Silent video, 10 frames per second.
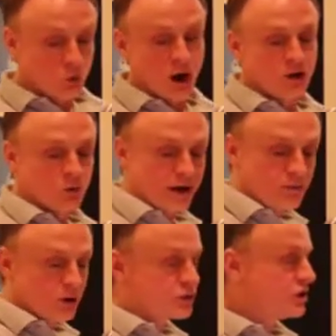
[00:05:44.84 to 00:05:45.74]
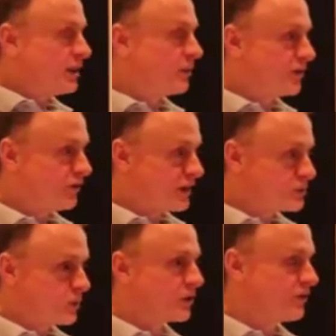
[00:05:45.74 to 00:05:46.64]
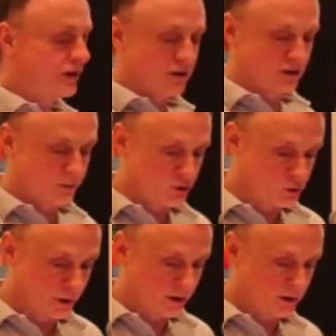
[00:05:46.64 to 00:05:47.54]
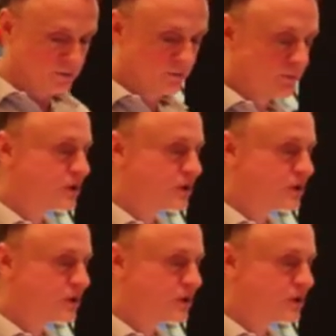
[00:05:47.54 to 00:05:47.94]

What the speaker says: rainbow team on Facebook and follow them on Twitter.